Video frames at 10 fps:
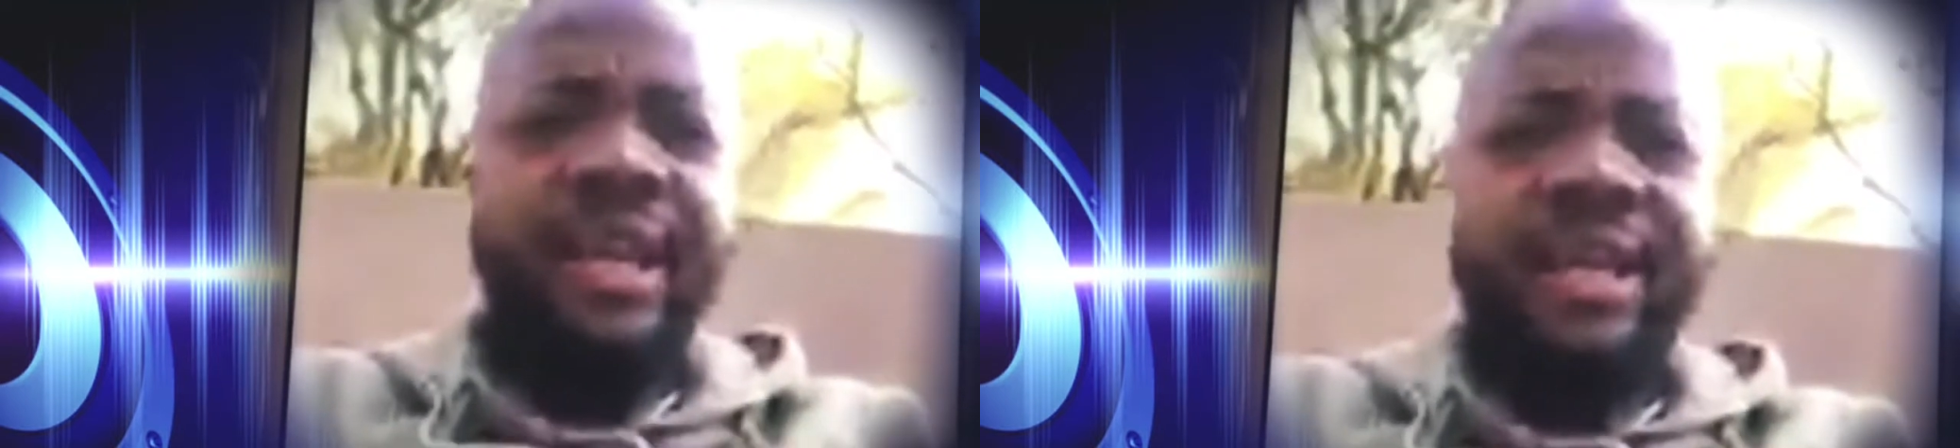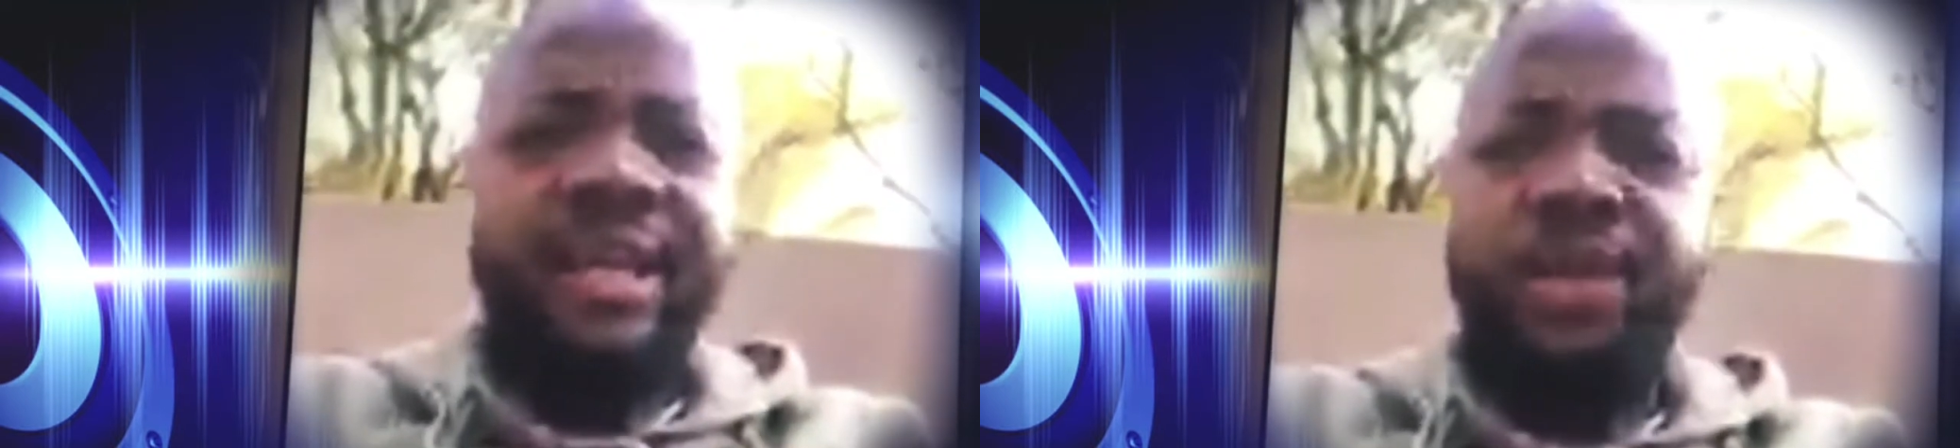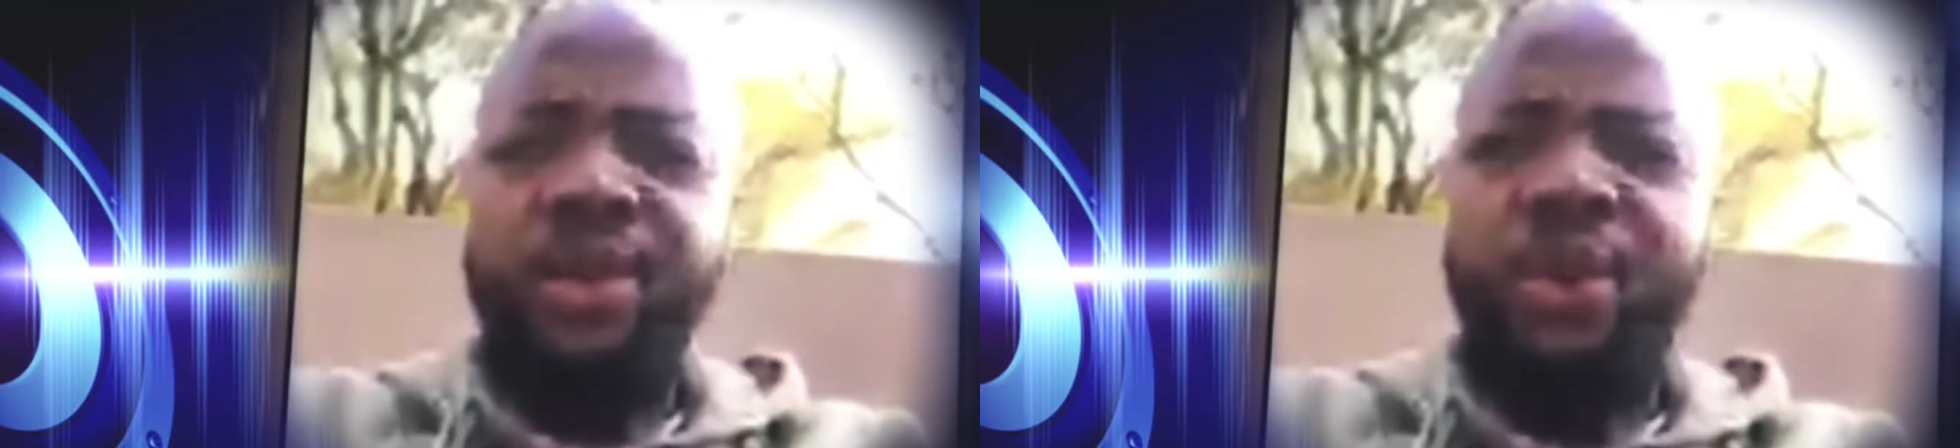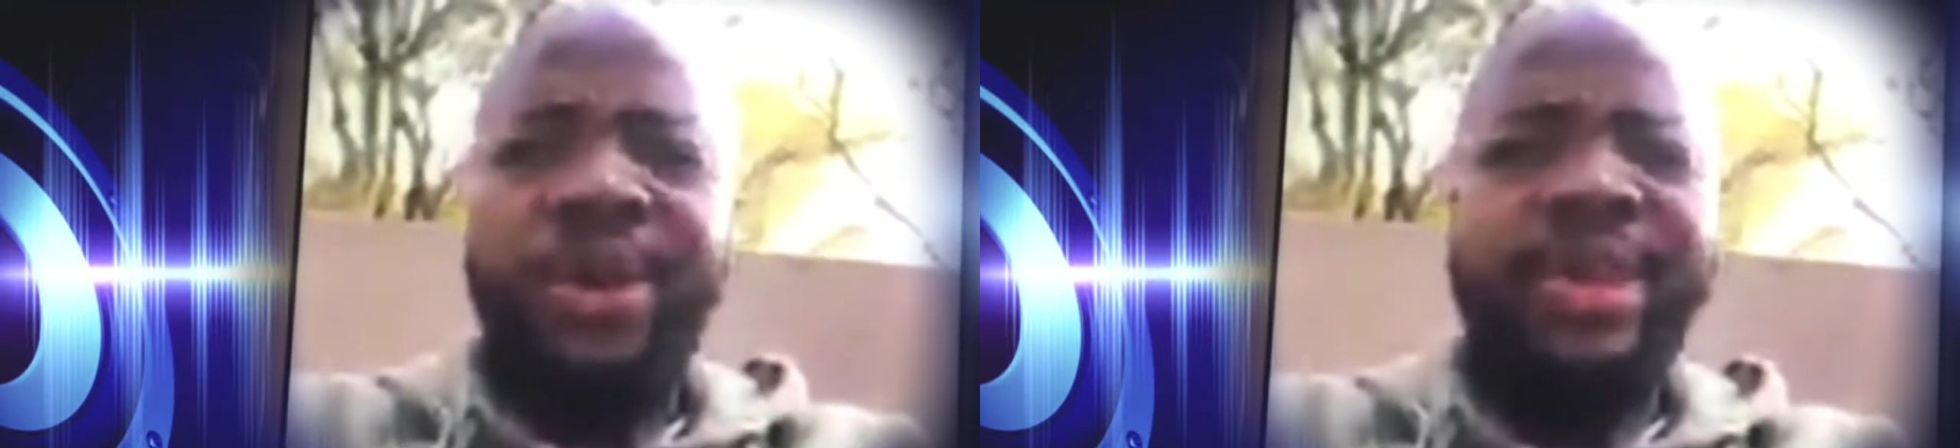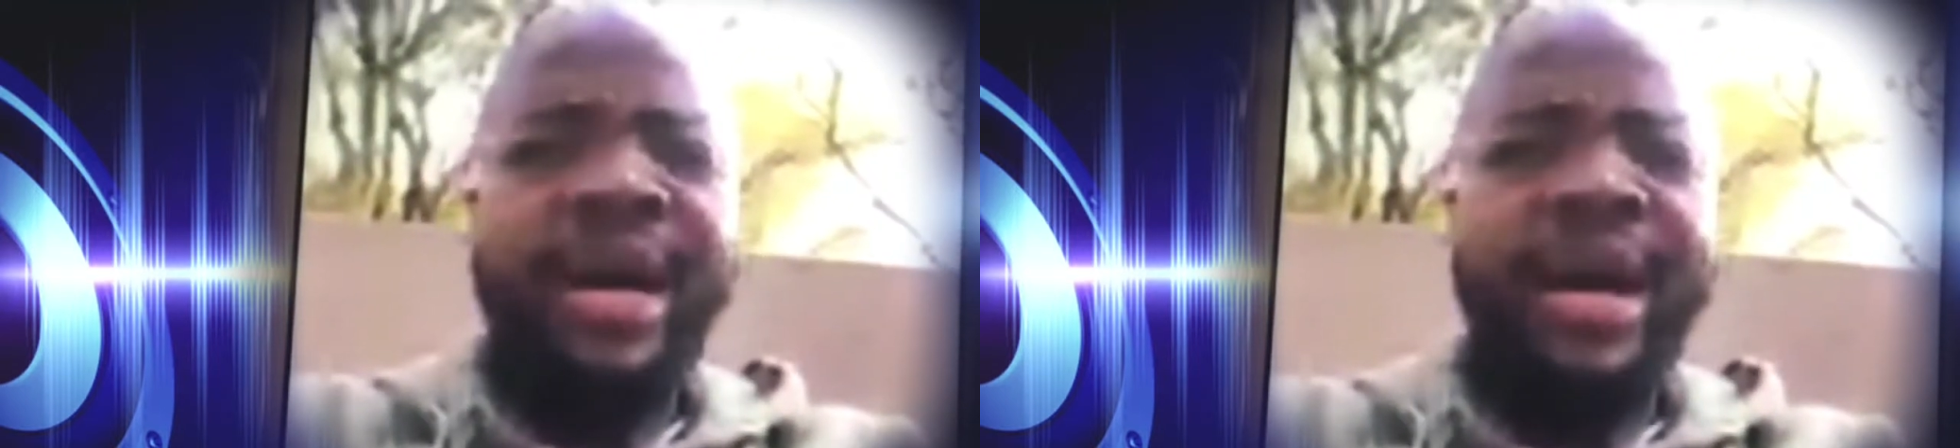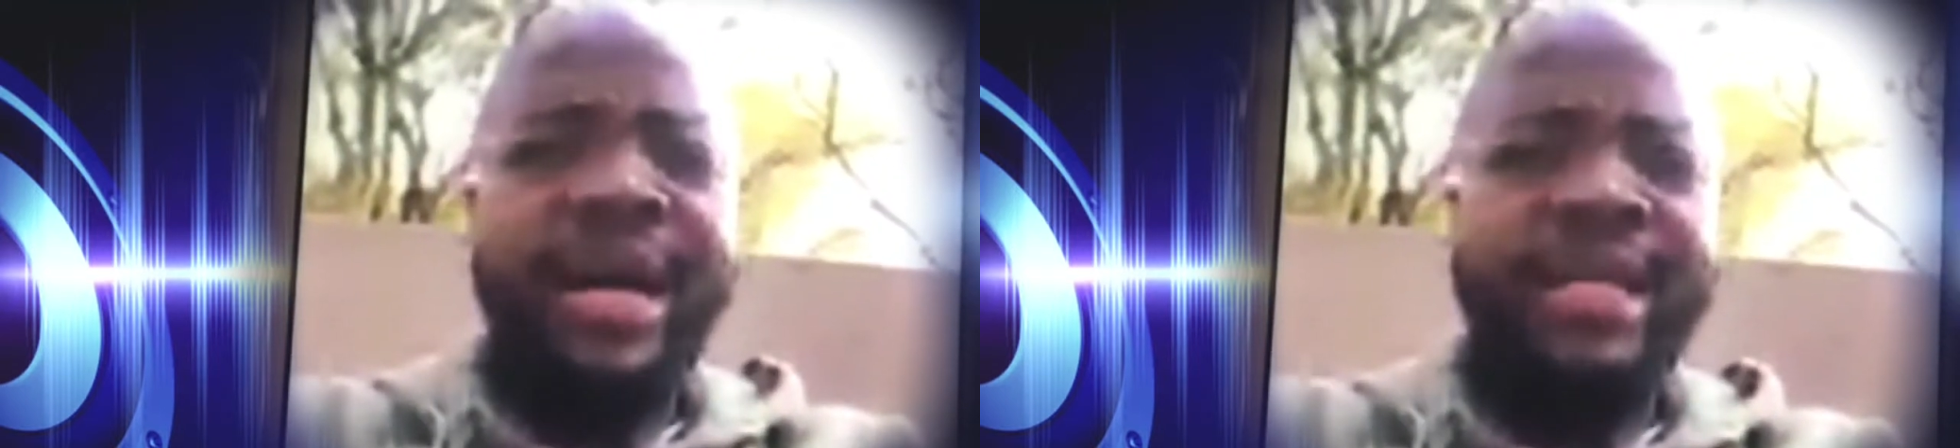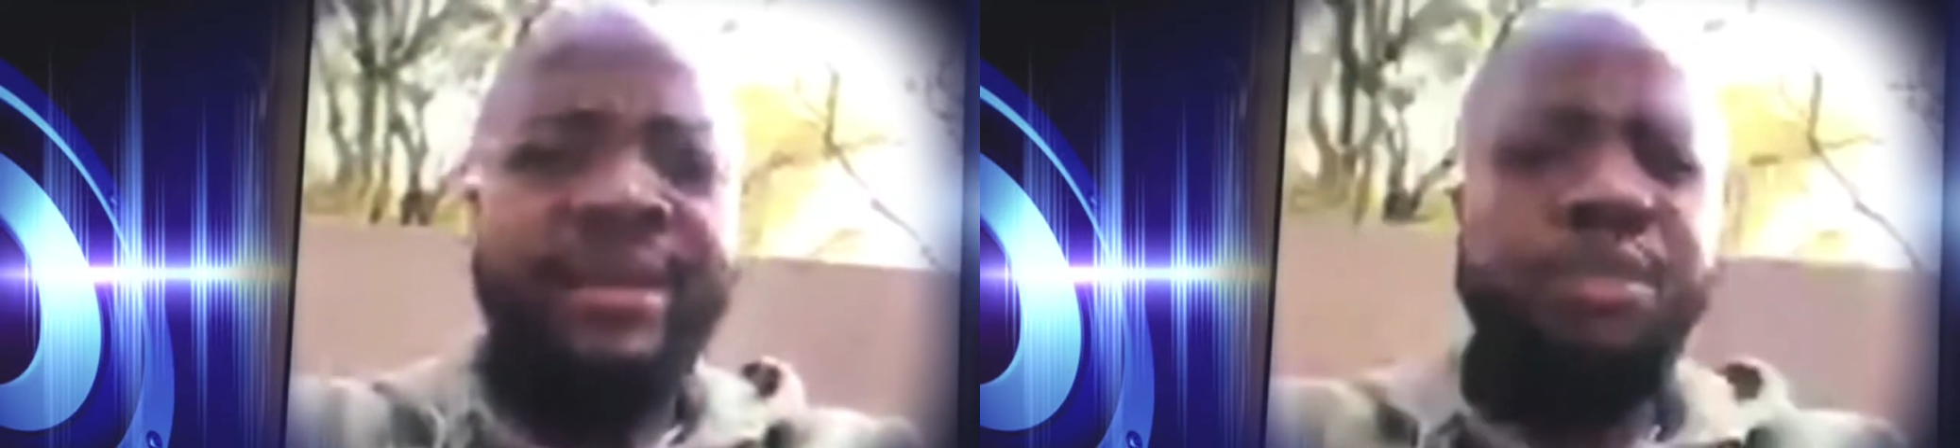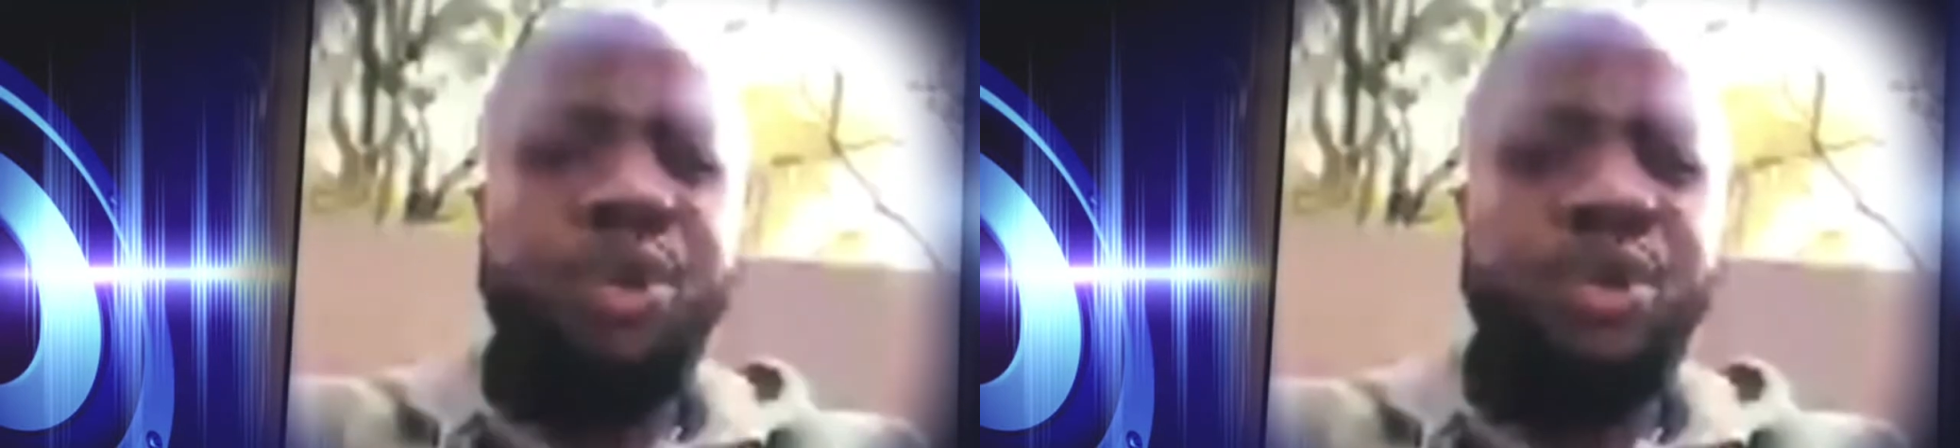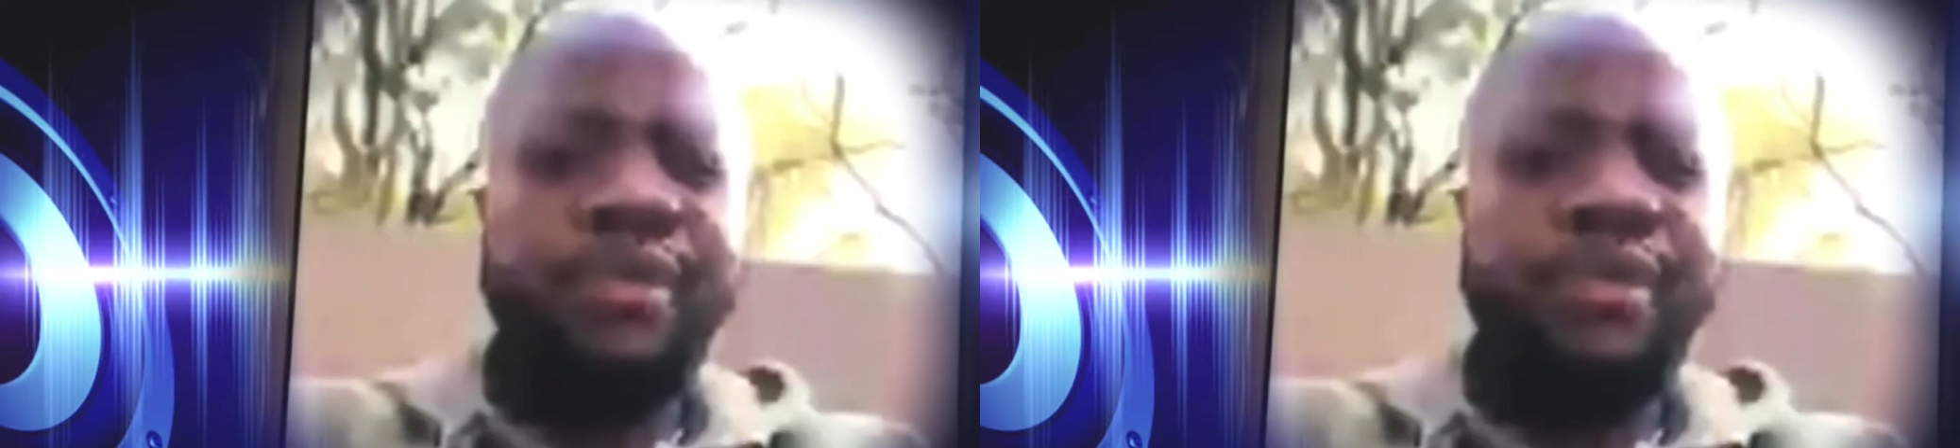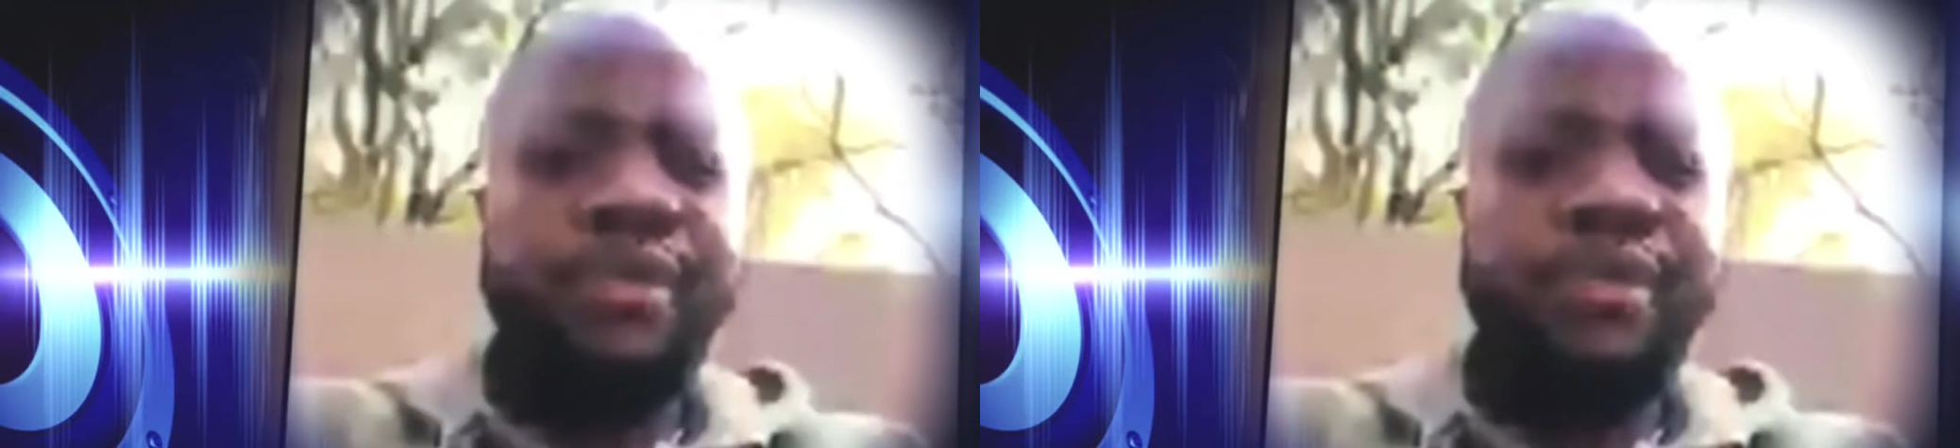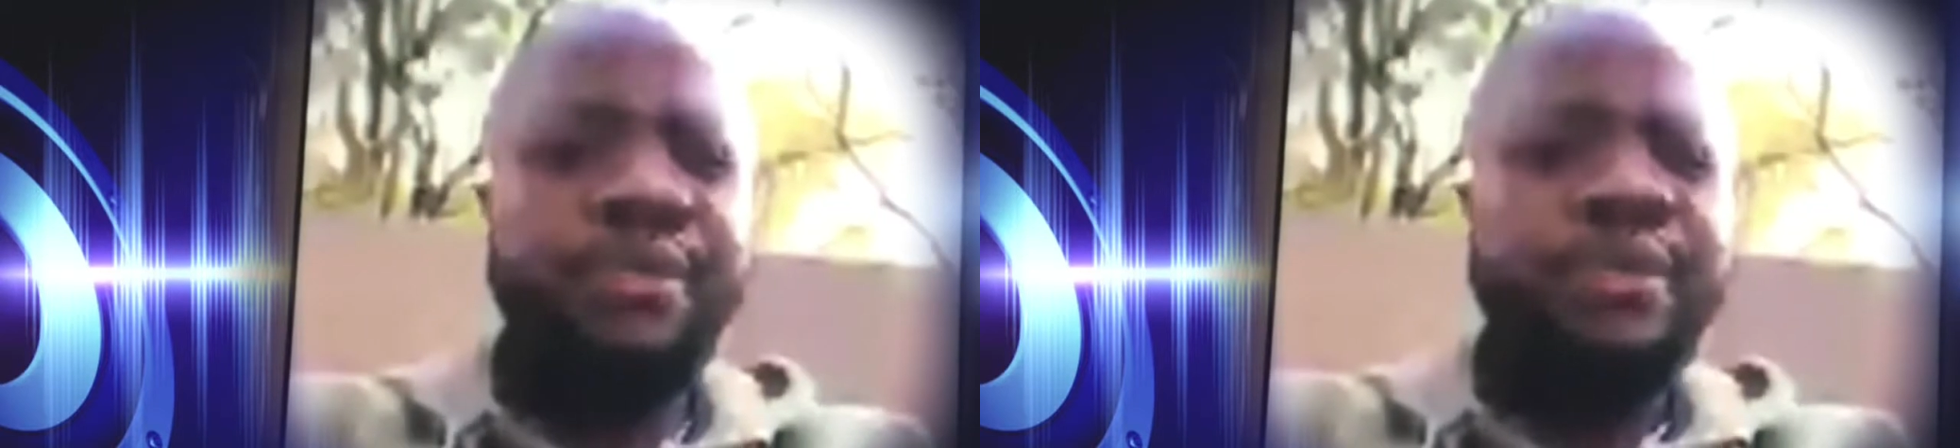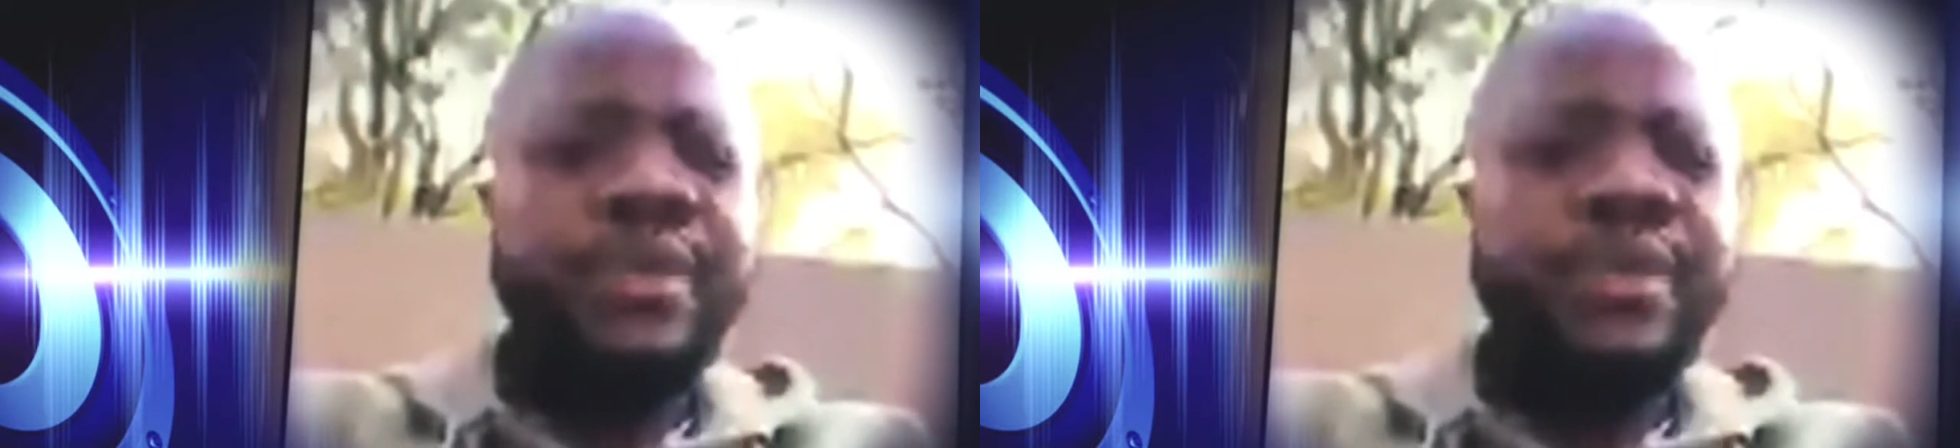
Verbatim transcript: you know, with us most of the time,